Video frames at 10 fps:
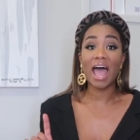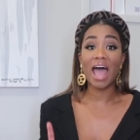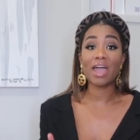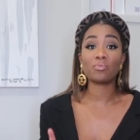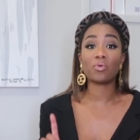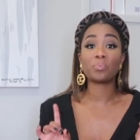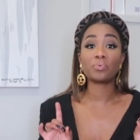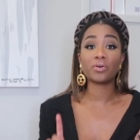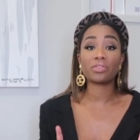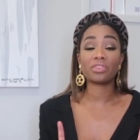I will
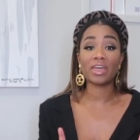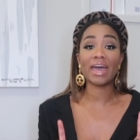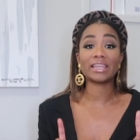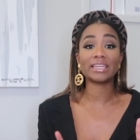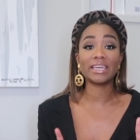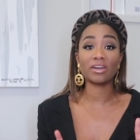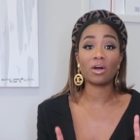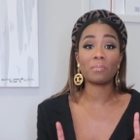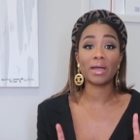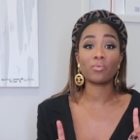put that link
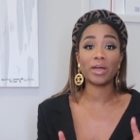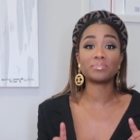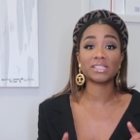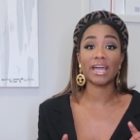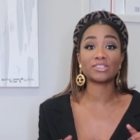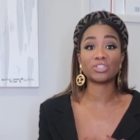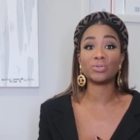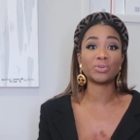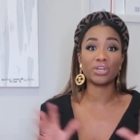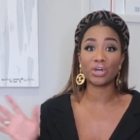on my website so
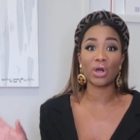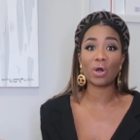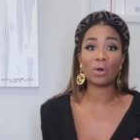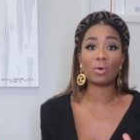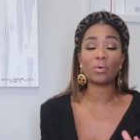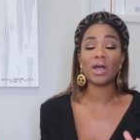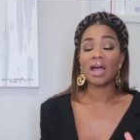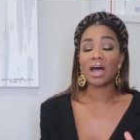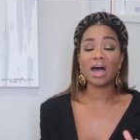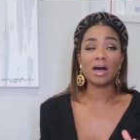you can go
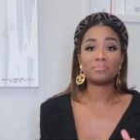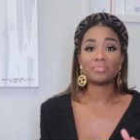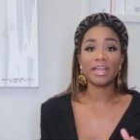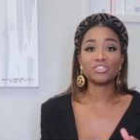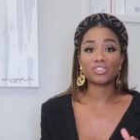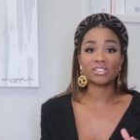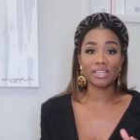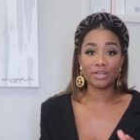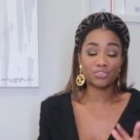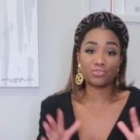and just
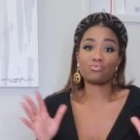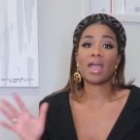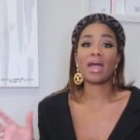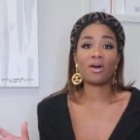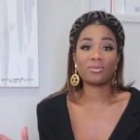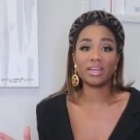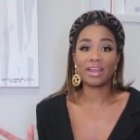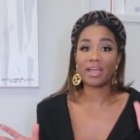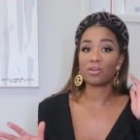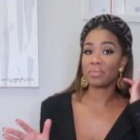like drown in
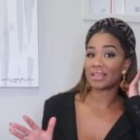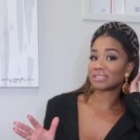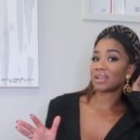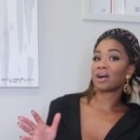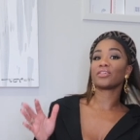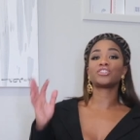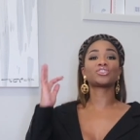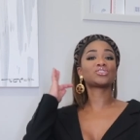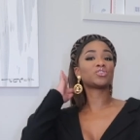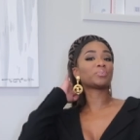Hermes knowledge.
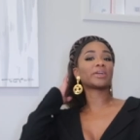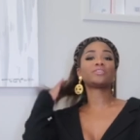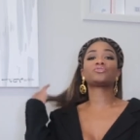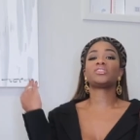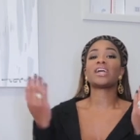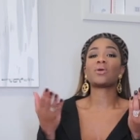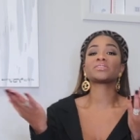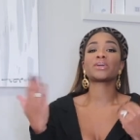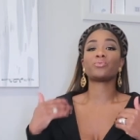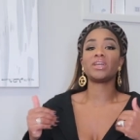It's super interesting. I
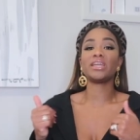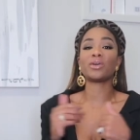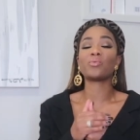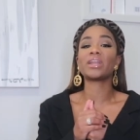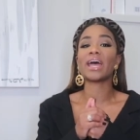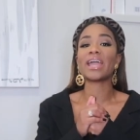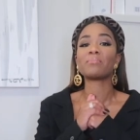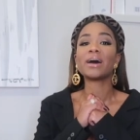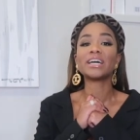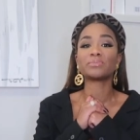was like reading it one night
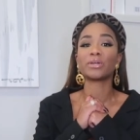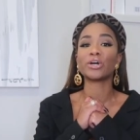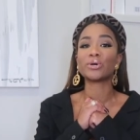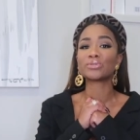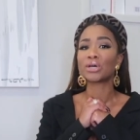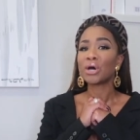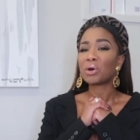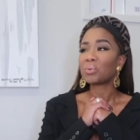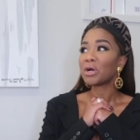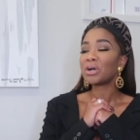and my husband goes,
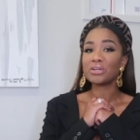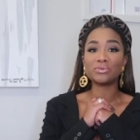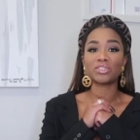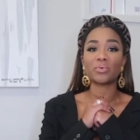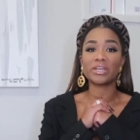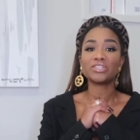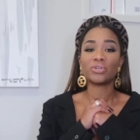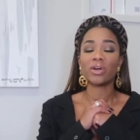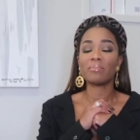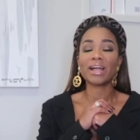"What are you so
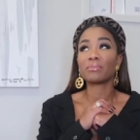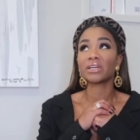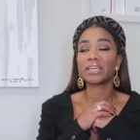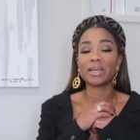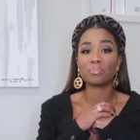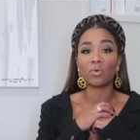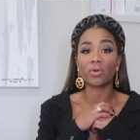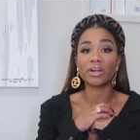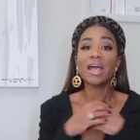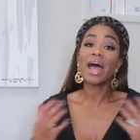into?" I'm like, "I'm looking at
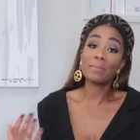porn."